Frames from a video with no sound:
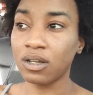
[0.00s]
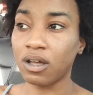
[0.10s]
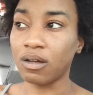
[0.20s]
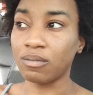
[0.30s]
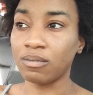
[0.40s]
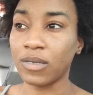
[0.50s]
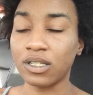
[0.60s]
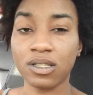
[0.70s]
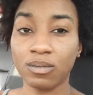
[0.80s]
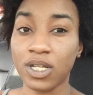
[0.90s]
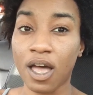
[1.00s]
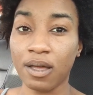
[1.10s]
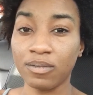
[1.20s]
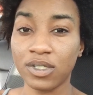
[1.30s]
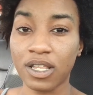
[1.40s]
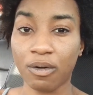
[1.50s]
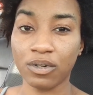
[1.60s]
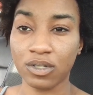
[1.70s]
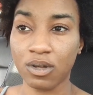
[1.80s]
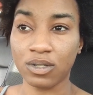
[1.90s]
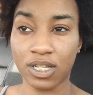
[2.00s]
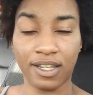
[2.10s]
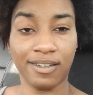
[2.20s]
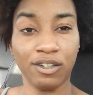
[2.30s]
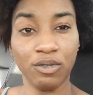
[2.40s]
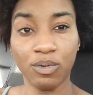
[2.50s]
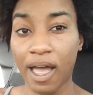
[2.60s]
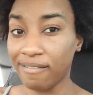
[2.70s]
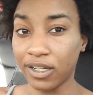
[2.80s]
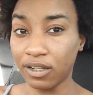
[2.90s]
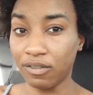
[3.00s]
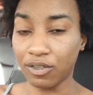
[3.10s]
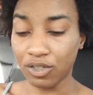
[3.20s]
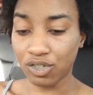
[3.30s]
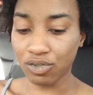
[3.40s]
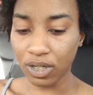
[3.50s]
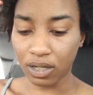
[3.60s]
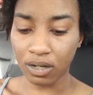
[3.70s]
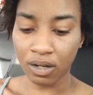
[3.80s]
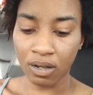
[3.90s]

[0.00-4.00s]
And sometimes that results in you having to live on the street.